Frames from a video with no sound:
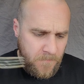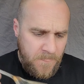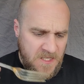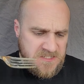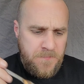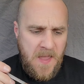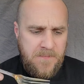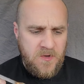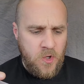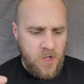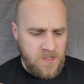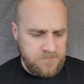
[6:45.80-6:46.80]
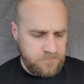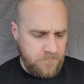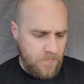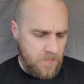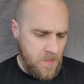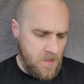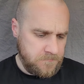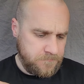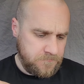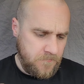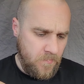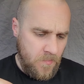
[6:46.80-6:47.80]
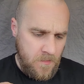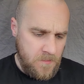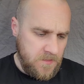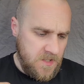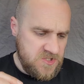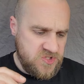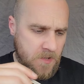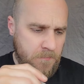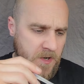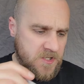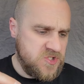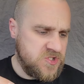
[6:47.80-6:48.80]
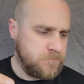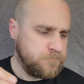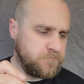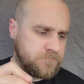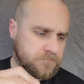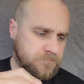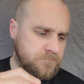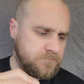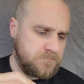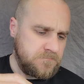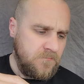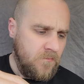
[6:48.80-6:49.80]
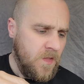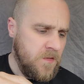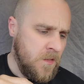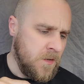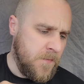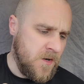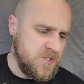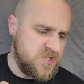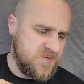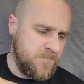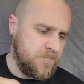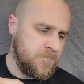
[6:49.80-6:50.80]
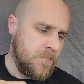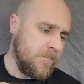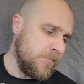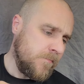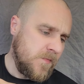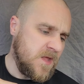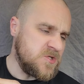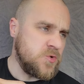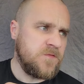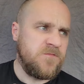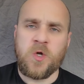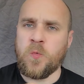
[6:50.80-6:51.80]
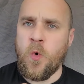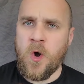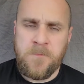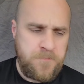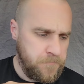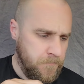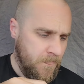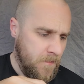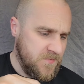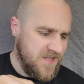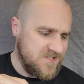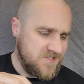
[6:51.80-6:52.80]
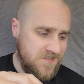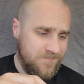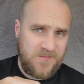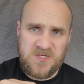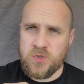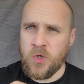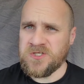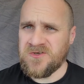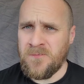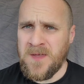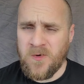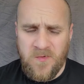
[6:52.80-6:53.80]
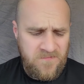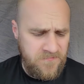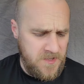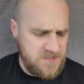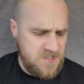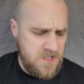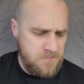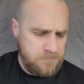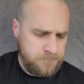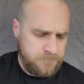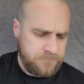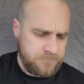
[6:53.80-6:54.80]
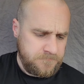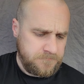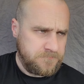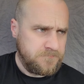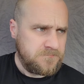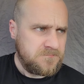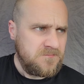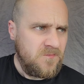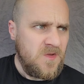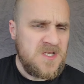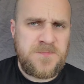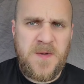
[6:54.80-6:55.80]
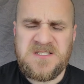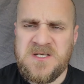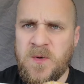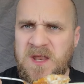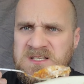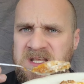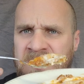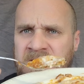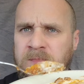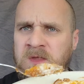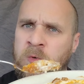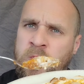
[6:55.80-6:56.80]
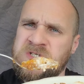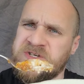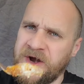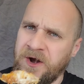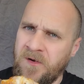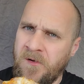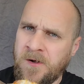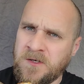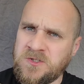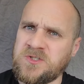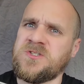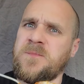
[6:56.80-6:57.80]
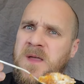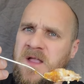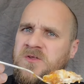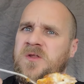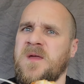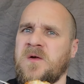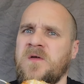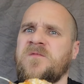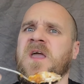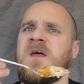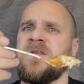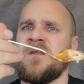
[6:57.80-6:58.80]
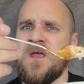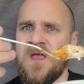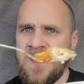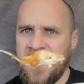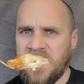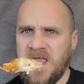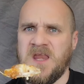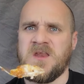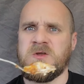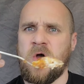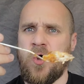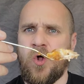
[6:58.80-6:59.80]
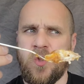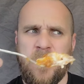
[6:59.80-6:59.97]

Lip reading: it's piping hot in some parts. In other parts, it's sort of lukewarm. But that's the joys of microwave and things, isn't it? Especially when it's an item that you don't stir. You just depend on the microwave getting it heated all the